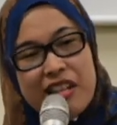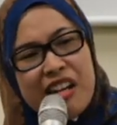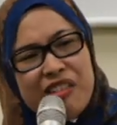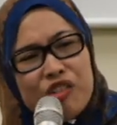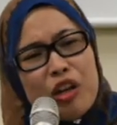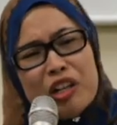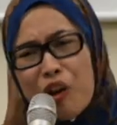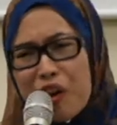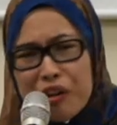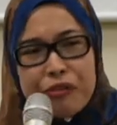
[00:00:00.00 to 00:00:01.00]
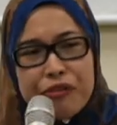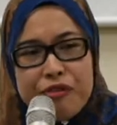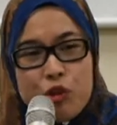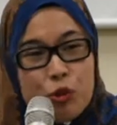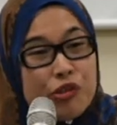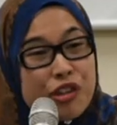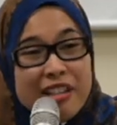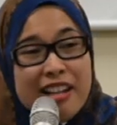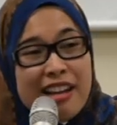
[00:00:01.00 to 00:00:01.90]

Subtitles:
and I saw a lot of children,